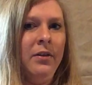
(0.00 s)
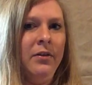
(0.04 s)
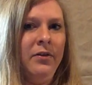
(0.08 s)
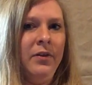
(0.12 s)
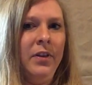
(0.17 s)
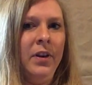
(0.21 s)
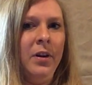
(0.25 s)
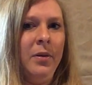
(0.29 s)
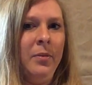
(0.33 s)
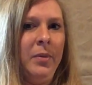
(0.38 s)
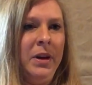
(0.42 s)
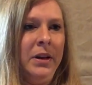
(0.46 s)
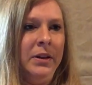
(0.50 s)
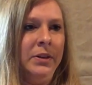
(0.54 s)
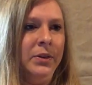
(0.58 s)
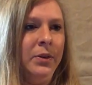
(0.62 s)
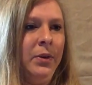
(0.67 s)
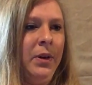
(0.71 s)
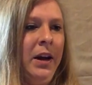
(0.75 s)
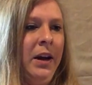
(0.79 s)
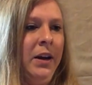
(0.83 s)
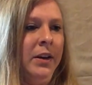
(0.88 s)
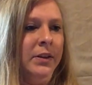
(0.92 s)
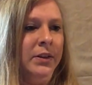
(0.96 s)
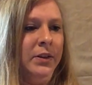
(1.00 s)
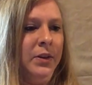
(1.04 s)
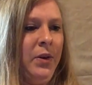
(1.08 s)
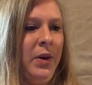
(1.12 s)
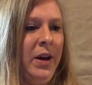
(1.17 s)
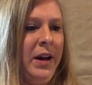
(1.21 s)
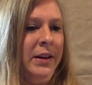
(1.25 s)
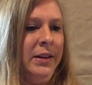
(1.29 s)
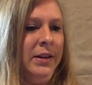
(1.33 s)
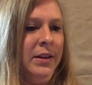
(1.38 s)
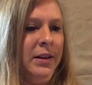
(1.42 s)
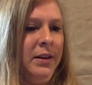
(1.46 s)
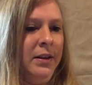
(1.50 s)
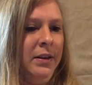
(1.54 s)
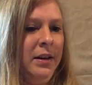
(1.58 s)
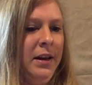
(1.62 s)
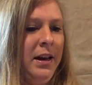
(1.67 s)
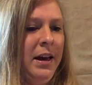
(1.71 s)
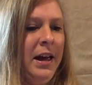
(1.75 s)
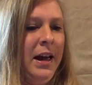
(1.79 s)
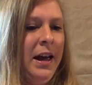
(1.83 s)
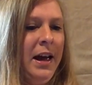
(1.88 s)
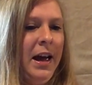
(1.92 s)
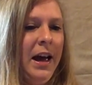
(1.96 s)
in front of me, so I also had to
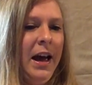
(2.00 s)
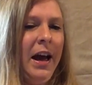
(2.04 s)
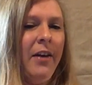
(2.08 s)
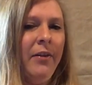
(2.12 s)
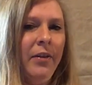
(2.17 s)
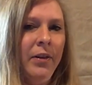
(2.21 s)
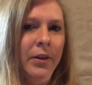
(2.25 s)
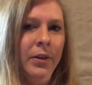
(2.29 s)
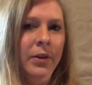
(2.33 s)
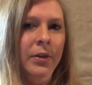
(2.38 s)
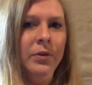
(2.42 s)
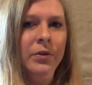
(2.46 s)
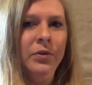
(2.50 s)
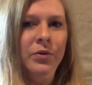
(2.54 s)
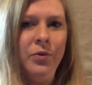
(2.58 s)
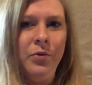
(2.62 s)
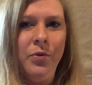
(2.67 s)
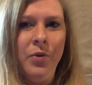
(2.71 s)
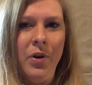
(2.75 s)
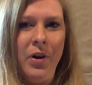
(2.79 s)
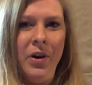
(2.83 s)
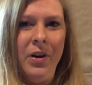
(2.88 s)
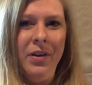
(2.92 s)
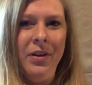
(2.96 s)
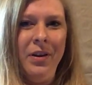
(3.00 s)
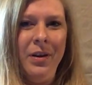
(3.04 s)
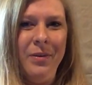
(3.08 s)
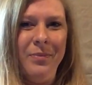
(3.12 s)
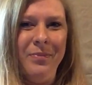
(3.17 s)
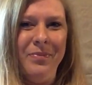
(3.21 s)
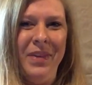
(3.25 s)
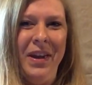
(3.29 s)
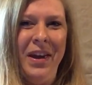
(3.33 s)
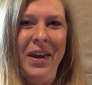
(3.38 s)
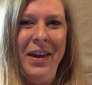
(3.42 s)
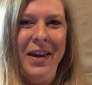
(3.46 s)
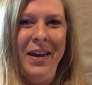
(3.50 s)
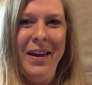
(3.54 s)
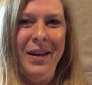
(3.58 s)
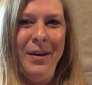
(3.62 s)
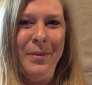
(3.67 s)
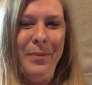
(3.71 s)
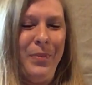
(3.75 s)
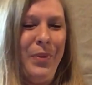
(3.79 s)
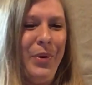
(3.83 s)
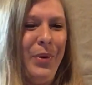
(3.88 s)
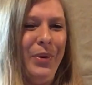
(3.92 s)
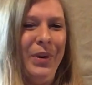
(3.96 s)
have a little drawer that
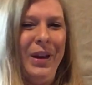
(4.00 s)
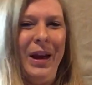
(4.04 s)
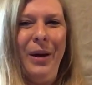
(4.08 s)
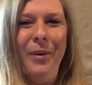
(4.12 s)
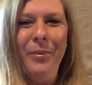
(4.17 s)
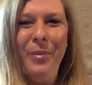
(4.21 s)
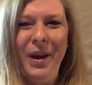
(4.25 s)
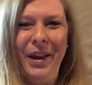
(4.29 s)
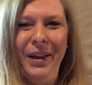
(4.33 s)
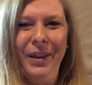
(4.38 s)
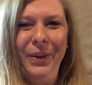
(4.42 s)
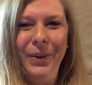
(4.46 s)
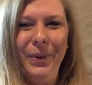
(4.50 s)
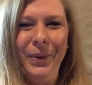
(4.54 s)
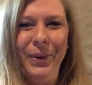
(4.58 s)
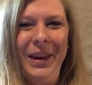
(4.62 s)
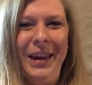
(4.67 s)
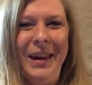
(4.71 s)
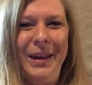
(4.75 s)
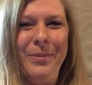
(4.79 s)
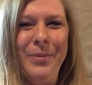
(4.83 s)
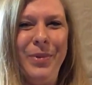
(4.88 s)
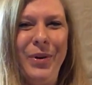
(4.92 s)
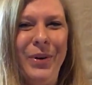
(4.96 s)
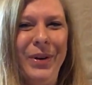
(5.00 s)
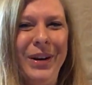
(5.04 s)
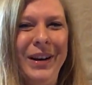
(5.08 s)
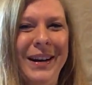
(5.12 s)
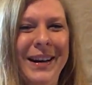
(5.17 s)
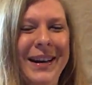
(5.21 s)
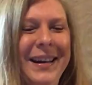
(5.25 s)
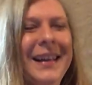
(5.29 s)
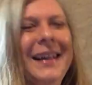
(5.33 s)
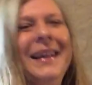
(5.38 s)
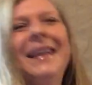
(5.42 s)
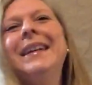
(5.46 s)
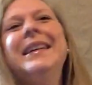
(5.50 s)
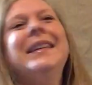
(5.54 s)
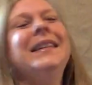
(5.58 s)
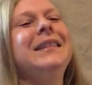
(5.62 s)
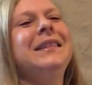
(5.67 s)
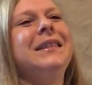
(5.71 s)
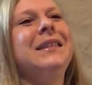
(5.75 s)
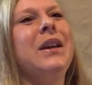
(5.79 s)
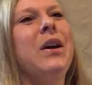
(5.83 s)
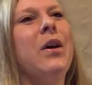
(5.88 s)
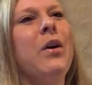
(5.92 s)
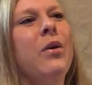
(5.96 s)
pulled out my little keyboard.
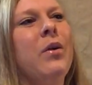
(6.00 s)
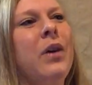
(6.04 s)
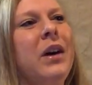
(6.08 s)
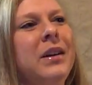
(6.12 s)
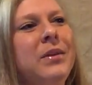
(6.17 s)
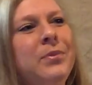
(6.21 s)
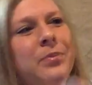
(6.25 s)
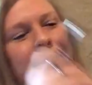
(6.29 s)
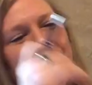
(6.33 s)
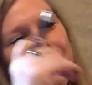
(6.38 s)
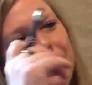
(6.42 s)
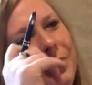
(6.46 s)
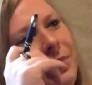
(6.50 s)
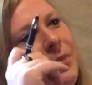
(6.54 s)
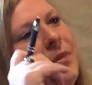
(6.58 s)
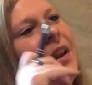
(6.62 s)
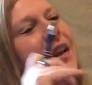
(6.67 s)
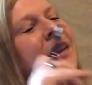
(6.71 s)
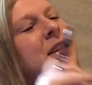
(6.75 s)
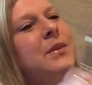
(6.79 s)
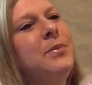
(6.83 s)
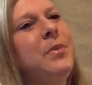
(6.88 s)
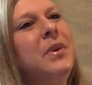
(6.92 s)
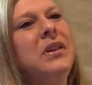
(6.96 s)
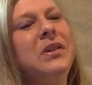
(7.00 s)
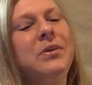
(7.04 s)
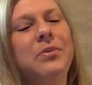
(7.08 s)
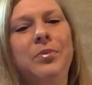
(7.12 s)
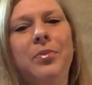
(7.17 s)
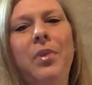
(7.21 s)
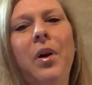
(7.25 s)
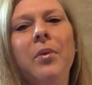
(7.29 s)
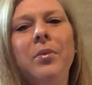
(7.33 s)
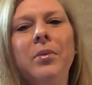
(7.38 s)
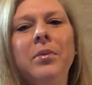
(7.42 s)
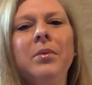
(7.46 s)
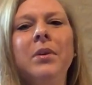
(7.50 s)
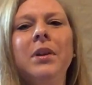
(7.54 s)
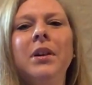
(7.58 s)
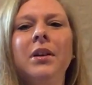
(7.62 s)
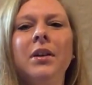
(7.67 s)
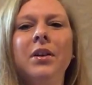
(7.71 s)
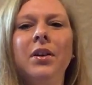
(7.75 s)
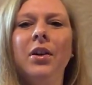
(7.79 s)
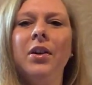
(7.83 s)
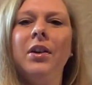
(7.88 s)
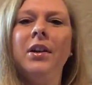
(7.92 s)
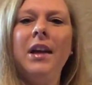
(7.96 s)
So I spent probably
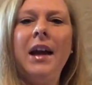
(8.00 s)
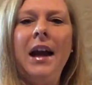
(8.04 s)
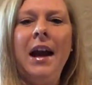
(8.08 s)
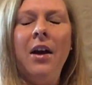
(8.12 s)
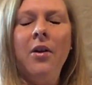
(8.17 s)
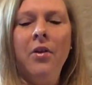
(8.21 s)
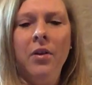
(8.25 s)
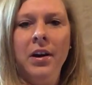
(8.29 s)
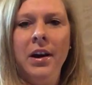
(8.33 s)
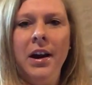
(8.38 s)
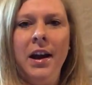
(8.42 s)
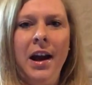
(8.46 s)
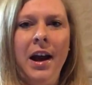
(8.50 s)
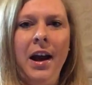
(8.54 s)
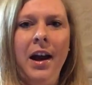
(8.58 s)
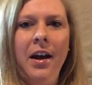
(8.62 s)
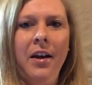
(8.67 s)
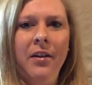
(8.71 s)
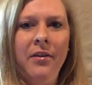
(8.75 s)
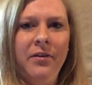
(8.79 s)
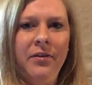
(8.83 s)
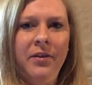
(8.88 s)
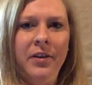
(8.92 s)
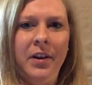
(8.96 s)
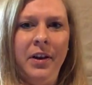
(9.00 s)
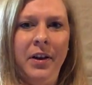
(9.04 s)
a good hour and a half